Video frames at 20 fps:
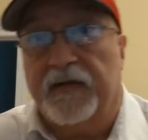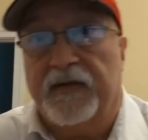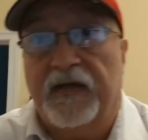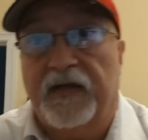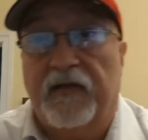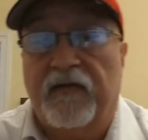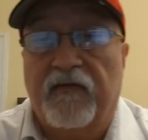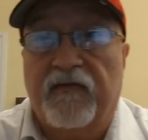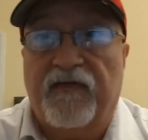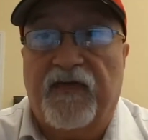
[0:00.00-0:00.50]

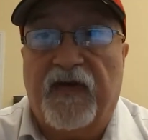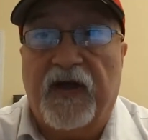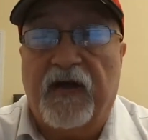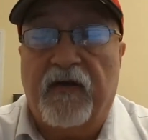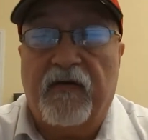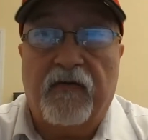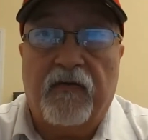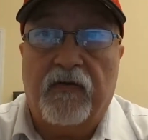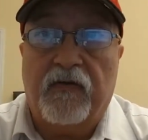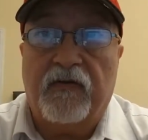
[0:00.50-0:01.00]
either a
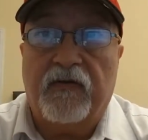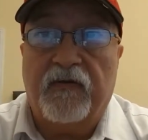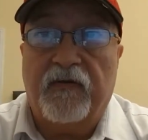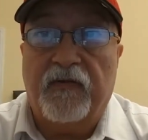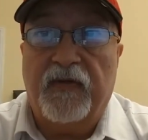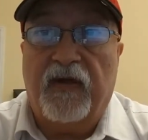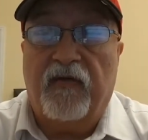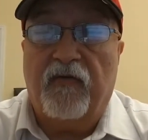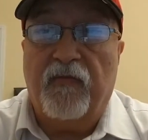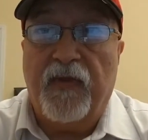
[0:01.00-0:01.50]
fire or
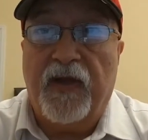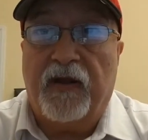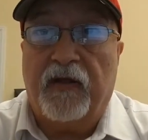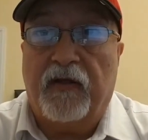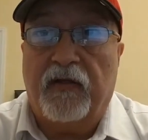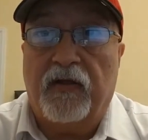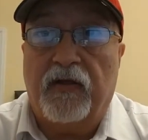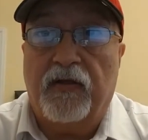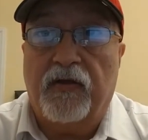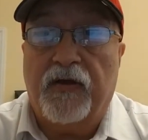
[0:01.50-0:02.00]
a
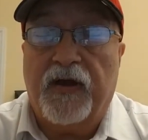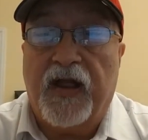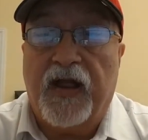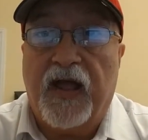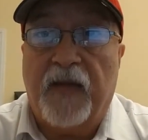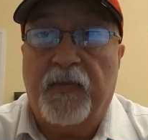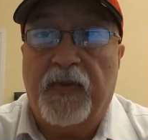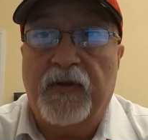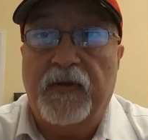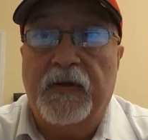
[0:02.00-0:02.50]
medical alert
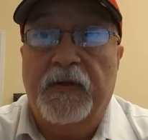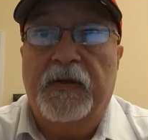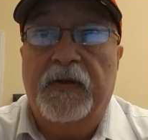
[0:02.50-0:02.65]
happen.